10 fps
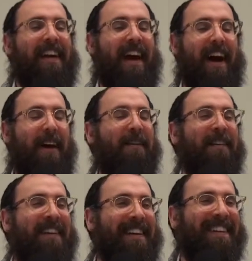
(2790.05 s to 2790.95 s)

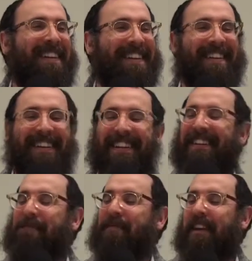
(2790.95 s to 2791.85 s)

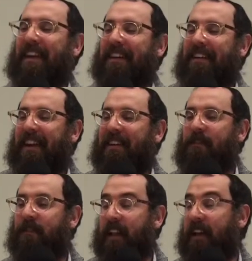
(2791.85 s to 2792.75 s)
You know, and
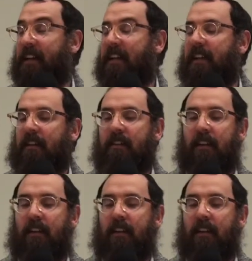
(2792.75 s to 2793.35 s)
you feel like an idiot.